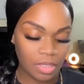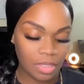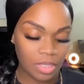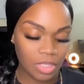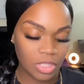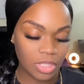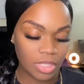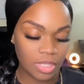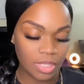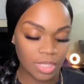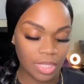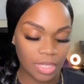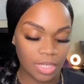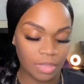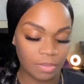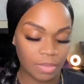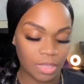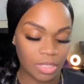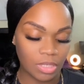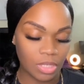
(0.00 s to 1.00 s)
It's just
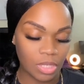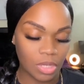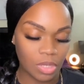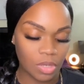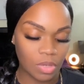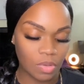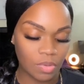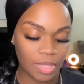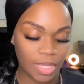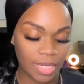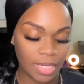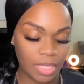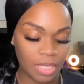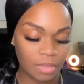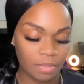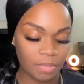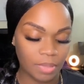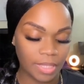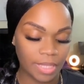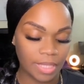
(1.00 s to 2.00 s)
letting me know that it
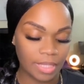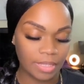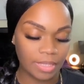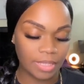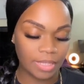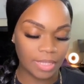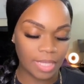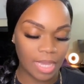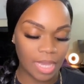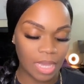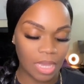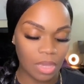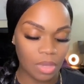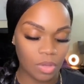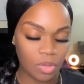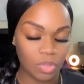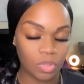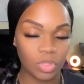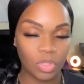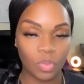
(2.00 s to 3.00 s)
could play
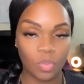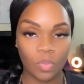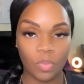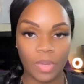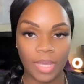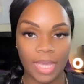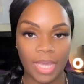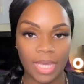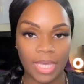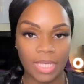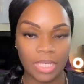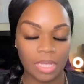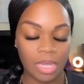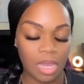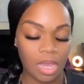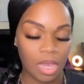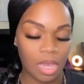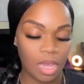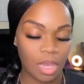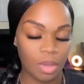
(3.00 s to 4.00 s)
sound when,
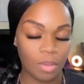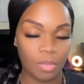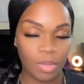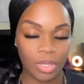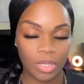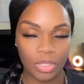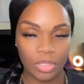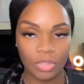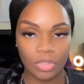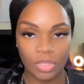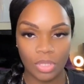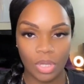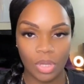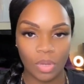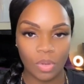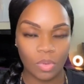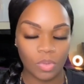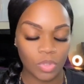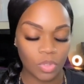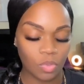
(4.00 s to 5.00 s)

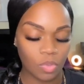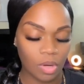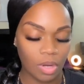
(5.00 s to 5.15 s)
you